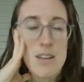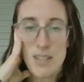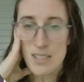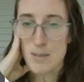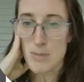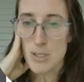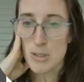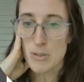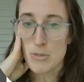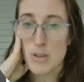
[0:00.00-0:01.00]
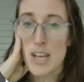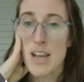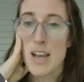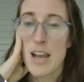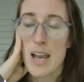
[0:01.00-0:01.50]
Clip 2,
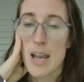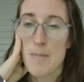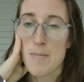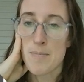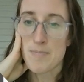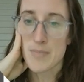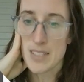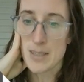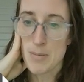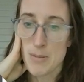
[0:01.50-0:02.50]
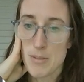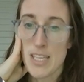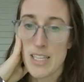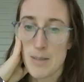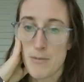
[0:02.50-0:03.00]
clip
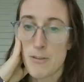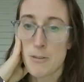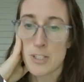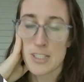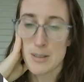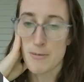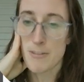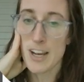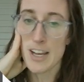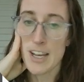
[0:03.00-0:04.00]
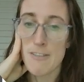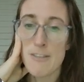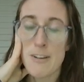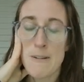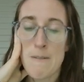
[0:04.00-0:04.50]
3, clip 4, clip
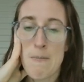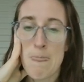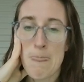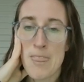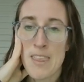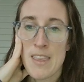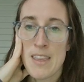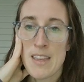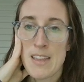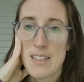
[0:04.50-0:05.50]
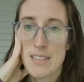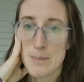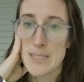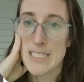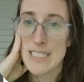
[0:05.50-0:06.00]
5, clip
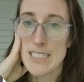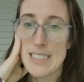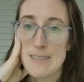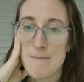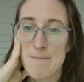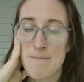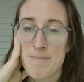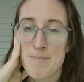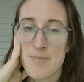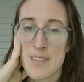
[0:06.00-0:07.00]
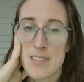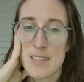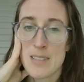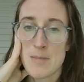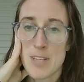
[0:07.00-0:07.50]
6,
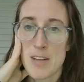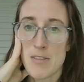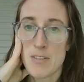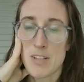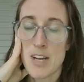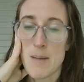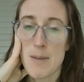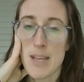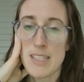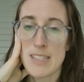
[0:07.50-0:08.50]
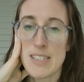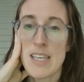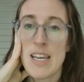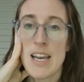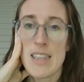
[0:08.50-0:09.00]
some general comments.
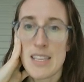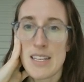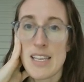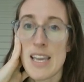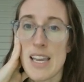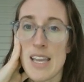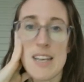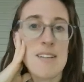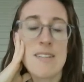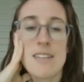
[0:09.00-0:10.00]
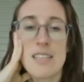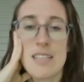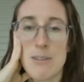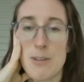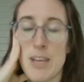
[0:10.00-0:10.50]
And then again,
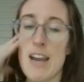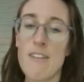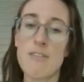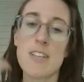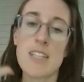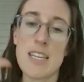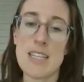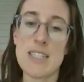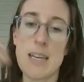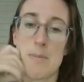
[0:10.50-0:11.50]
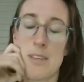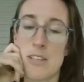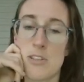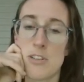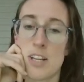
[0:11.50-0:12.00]
we have really in-depth
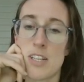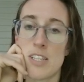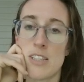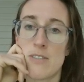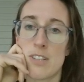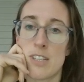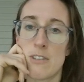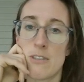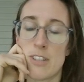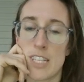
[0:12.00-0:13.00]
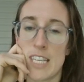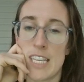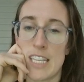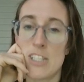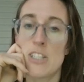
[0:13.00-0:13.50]
instructions for you for
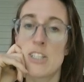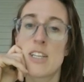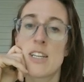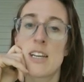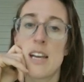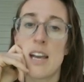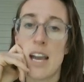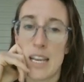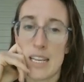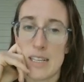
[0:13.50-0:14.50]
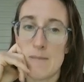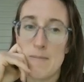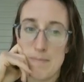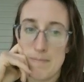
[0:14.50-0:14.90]
each item.